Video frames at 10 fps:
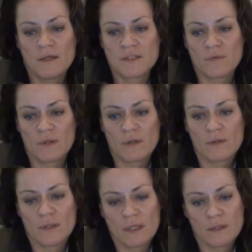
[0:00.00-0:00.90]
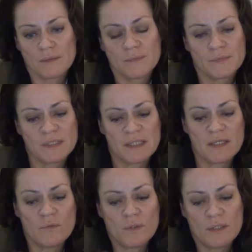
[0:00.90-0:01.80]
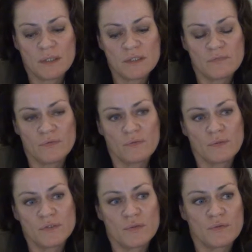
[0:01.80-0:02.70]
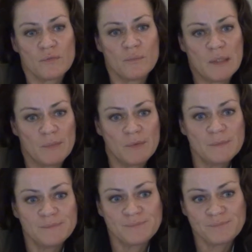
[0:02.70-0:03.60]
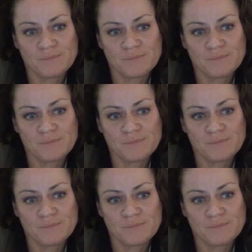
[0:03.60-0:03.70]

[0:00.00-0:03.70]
So in our study, we interviewed over 200 people,